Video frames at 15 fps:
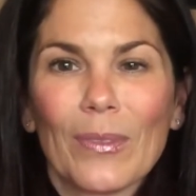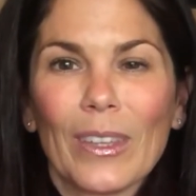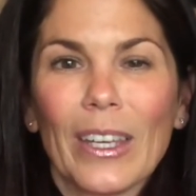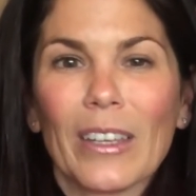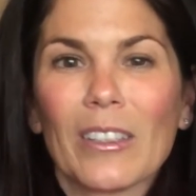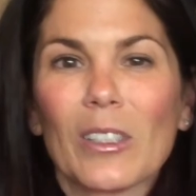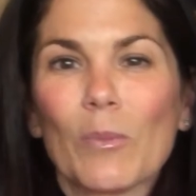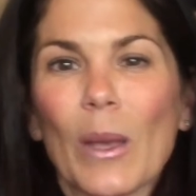
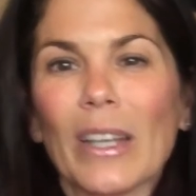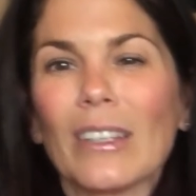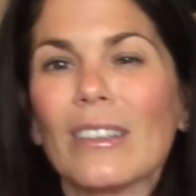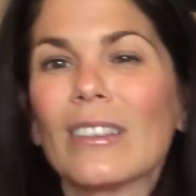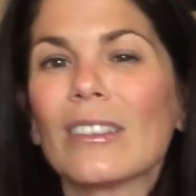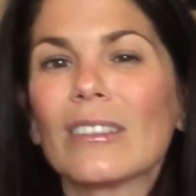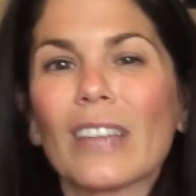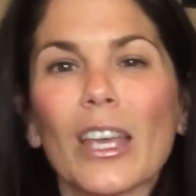Expect in
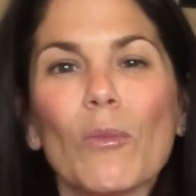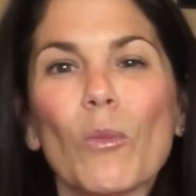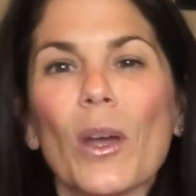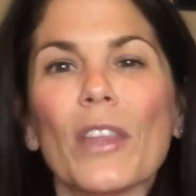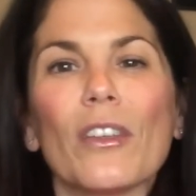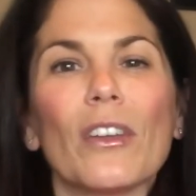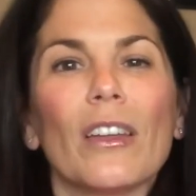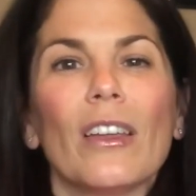the same way
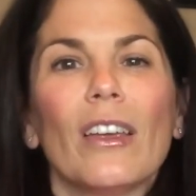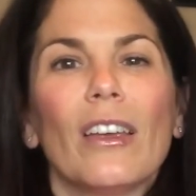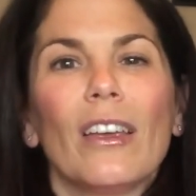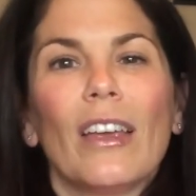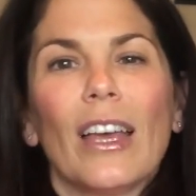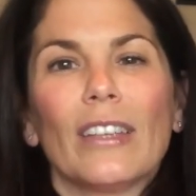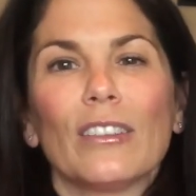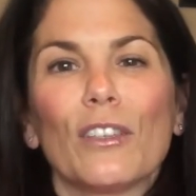that
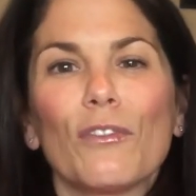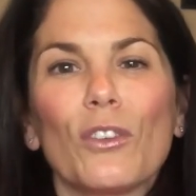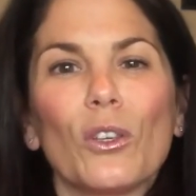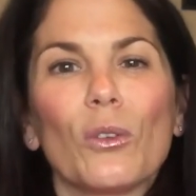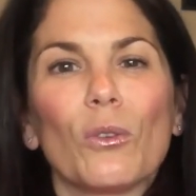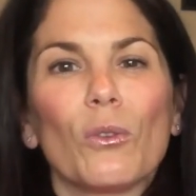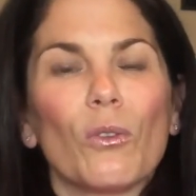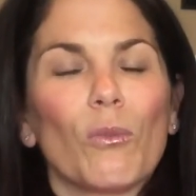as if
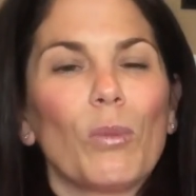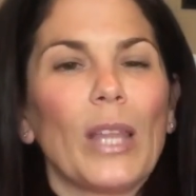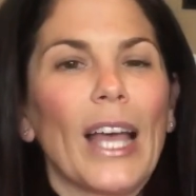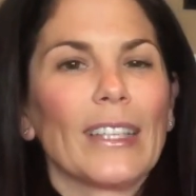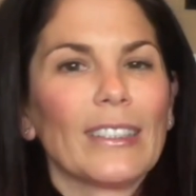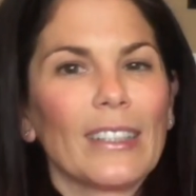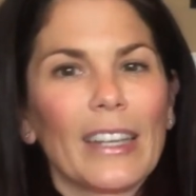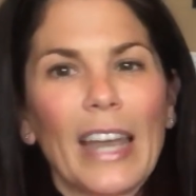you
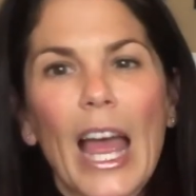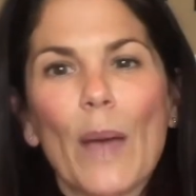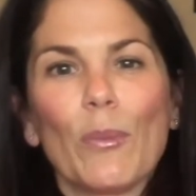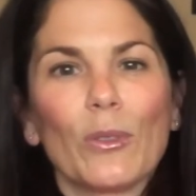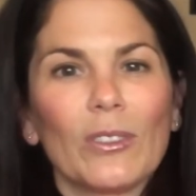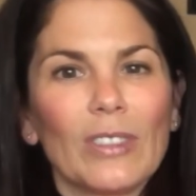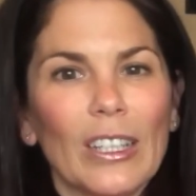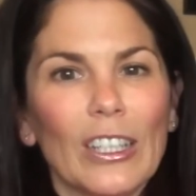planted an
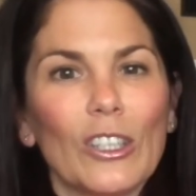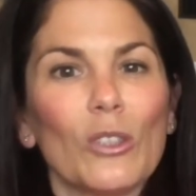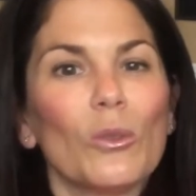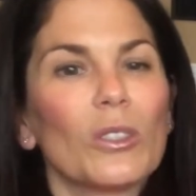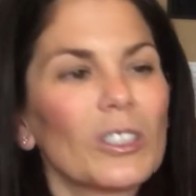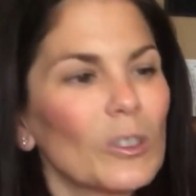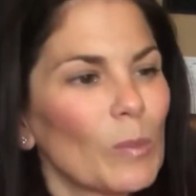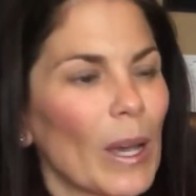apple seed and you
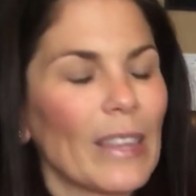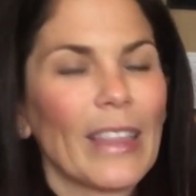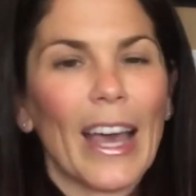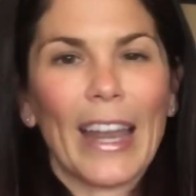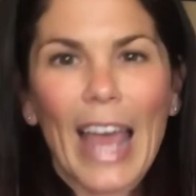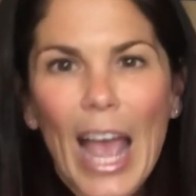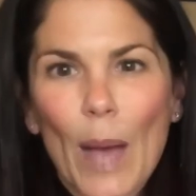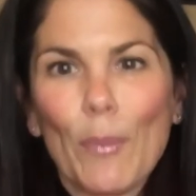expect
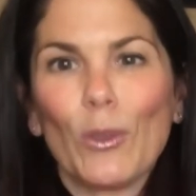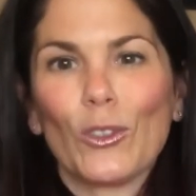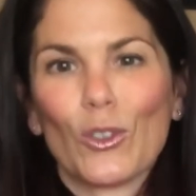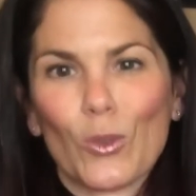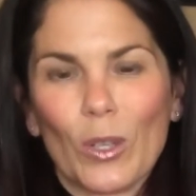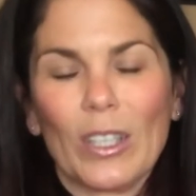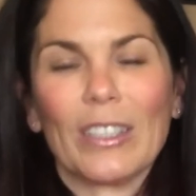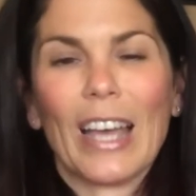that apple
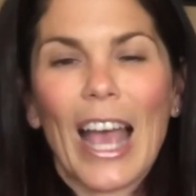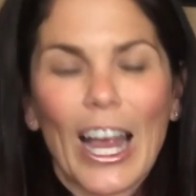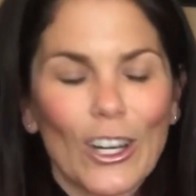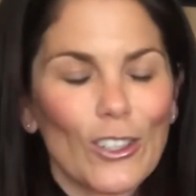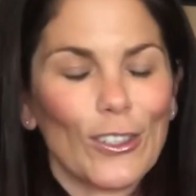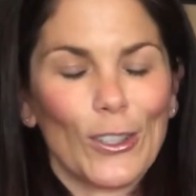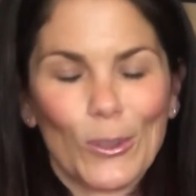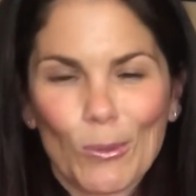tree to
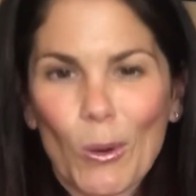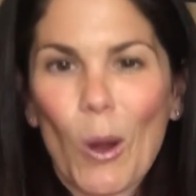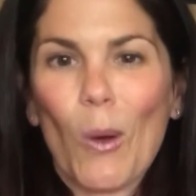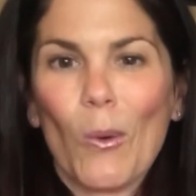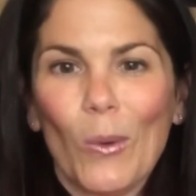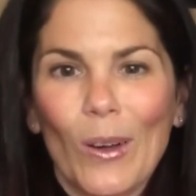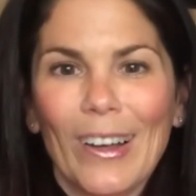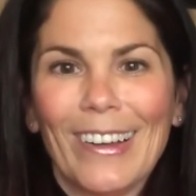actually
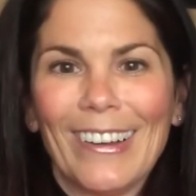grow.